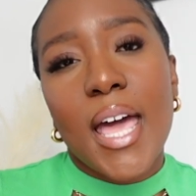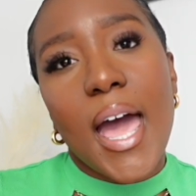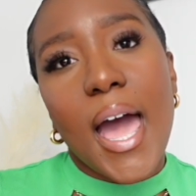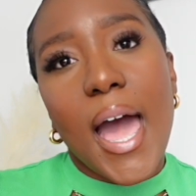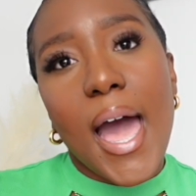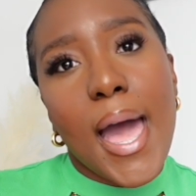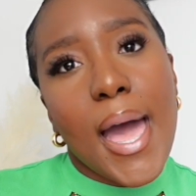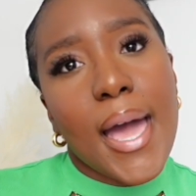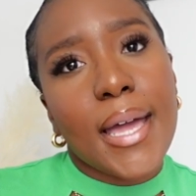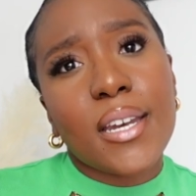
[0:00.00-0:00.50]

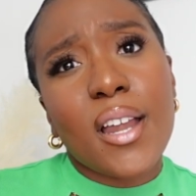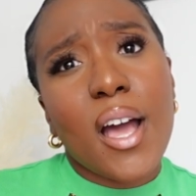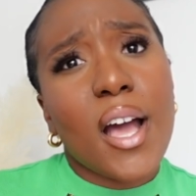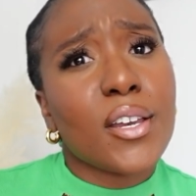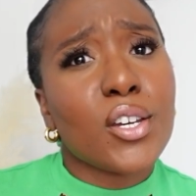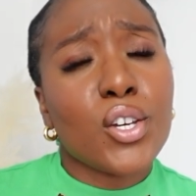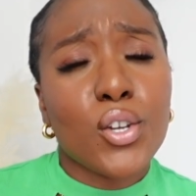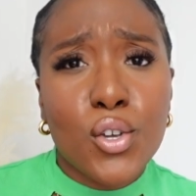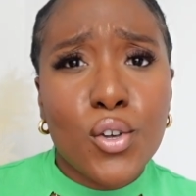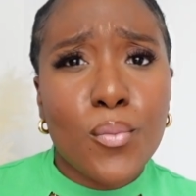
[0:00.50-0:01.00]
And I
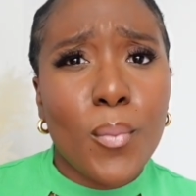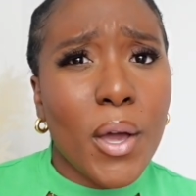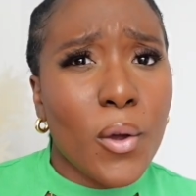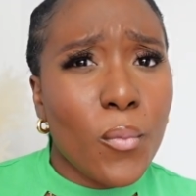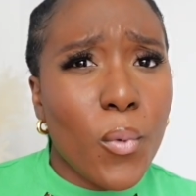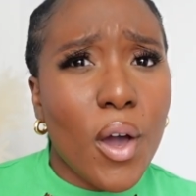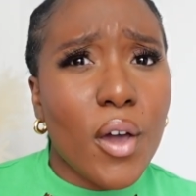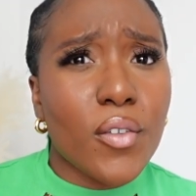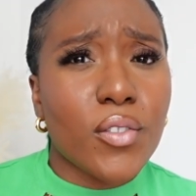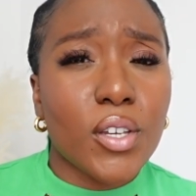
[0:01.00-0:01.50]
knew my
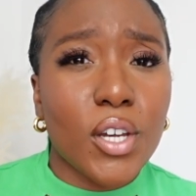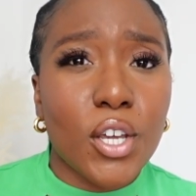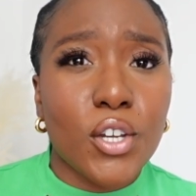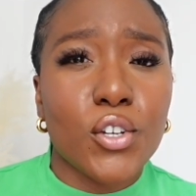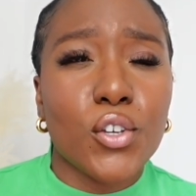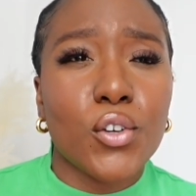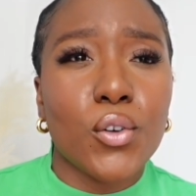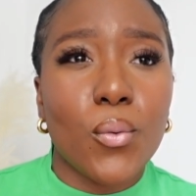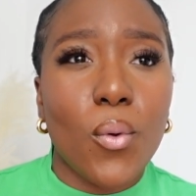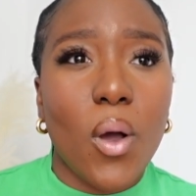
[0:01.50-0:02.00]
worth, and I
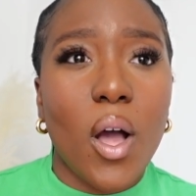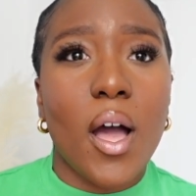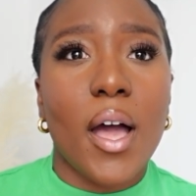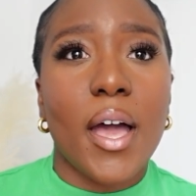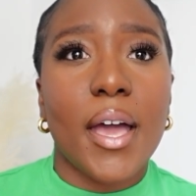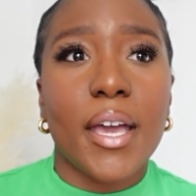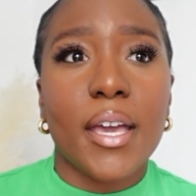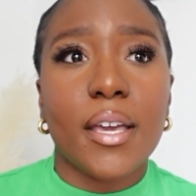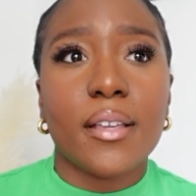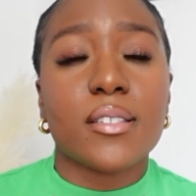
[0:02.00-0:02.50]
knew
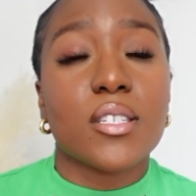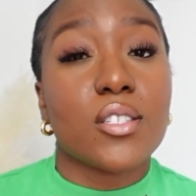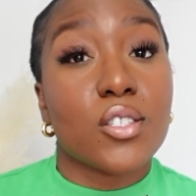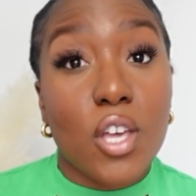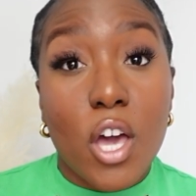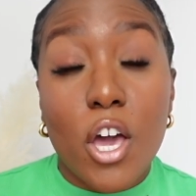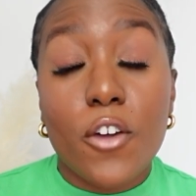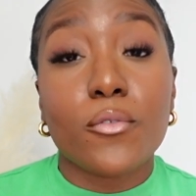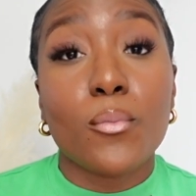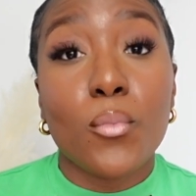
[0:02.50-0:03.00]
I
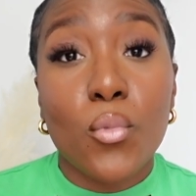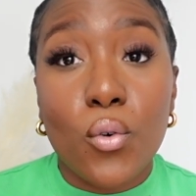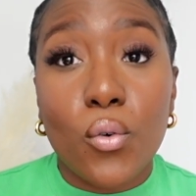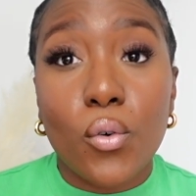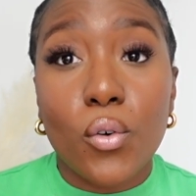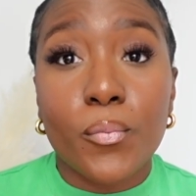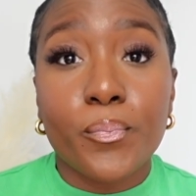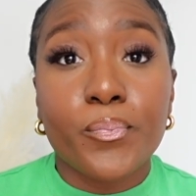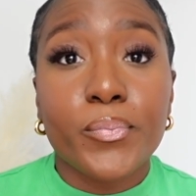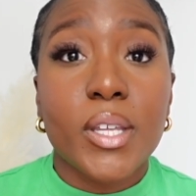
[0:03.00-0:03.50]
deserved more.